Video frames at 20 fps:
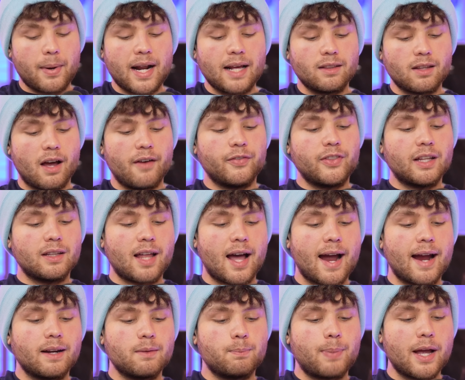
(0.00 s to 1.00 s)
but I love the
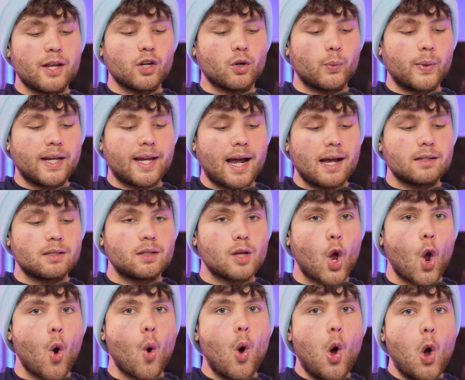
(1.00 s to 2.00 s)
line, bet your weak ass
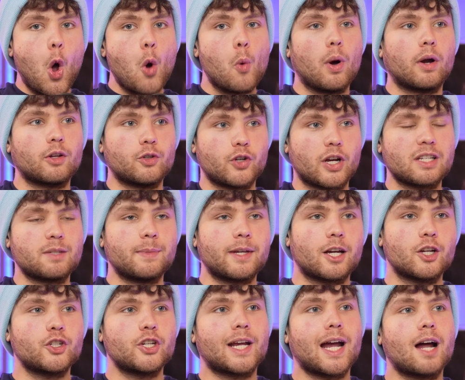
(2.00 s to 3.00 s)
won't address me
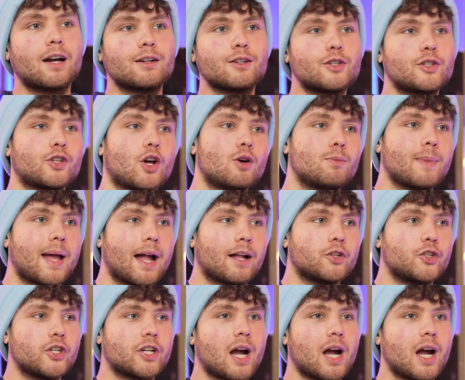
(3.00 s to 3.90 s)
because she got her so mad.